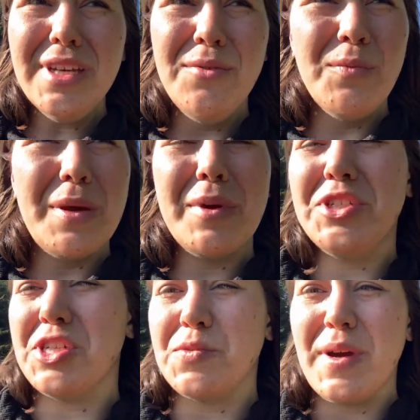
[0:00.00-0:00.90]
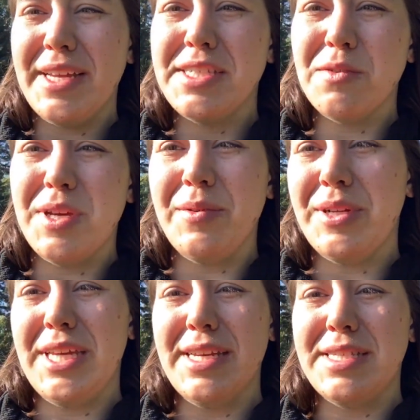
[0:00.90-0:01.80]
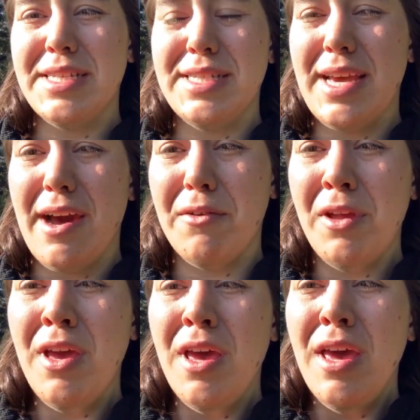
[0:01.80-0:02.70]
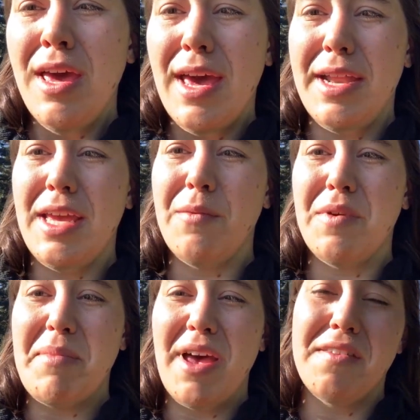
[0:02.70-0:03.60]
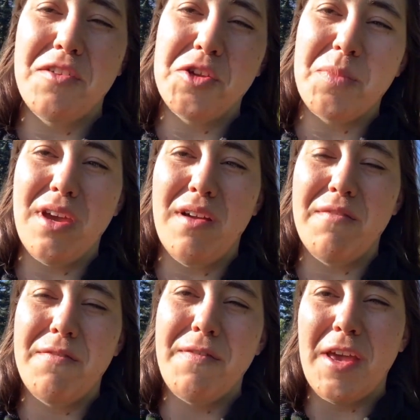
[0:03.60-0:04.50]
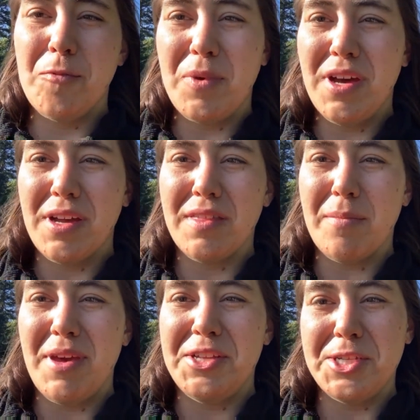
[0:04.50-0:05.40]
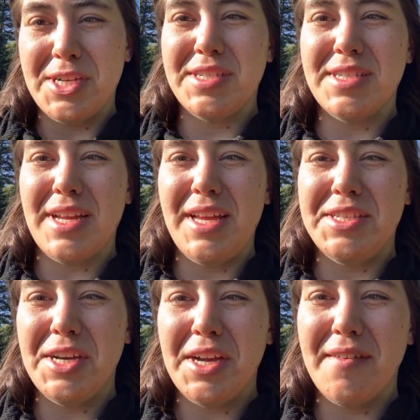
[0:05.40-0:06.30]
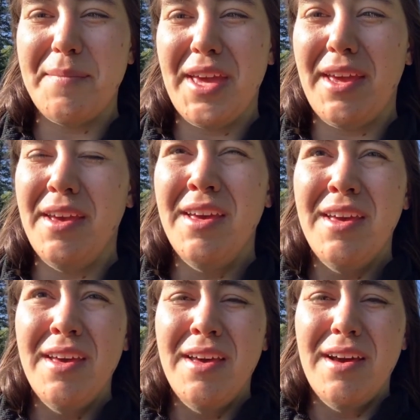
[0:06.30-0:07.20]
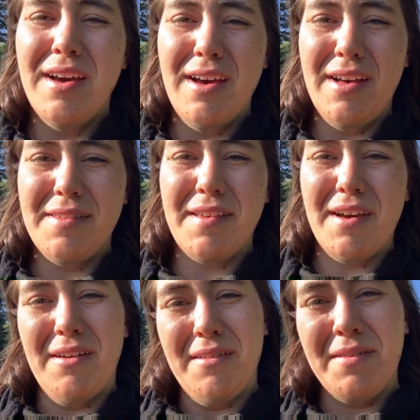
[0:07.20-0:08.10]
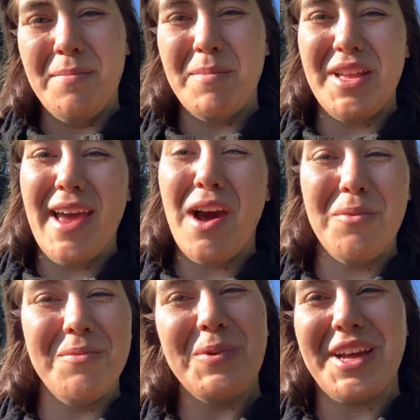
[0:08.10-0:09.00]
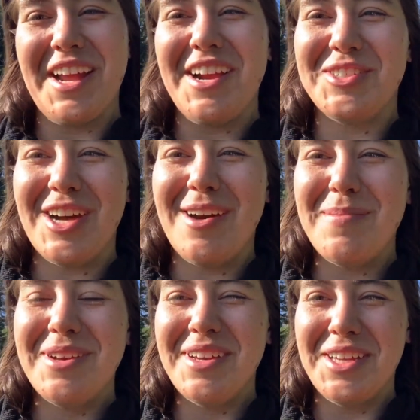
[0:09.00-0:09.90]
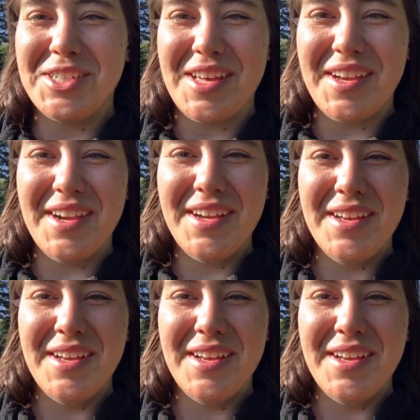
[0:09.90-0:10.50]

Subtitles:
we would just wait till we would get to town and he would message me on Facebook the pictures that he took of me. So, but now we could airdrop each other.